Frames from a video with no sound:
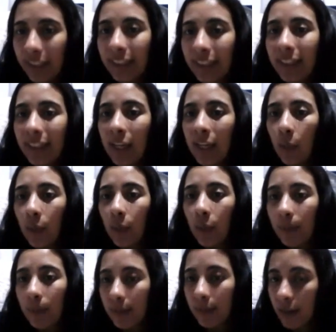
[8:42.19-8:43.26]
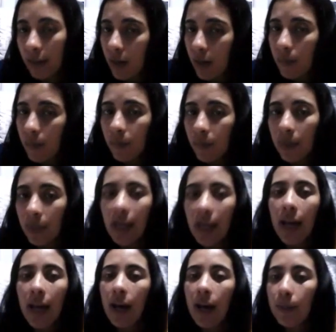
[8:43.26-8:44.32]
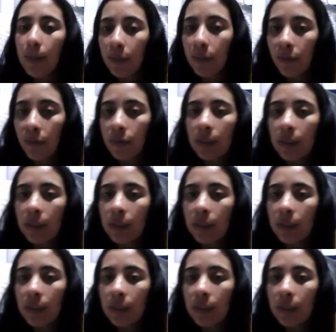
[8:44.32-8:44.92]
on interesting and everyday topics.